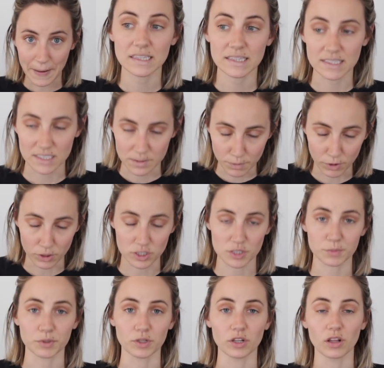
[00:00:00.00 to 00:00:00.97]

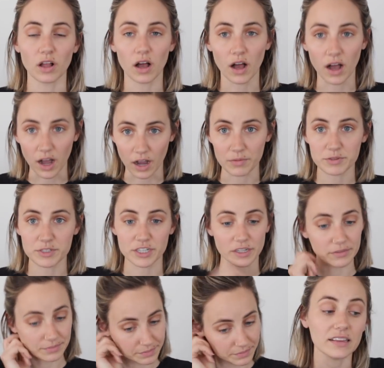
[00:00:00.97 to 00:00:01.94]
disposable
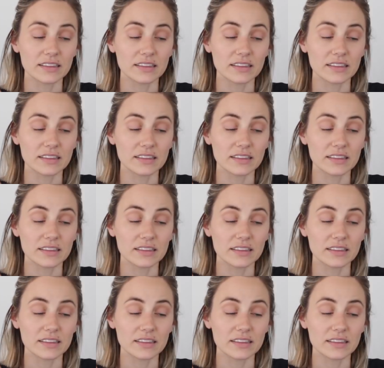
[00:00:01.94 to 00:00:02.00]
option.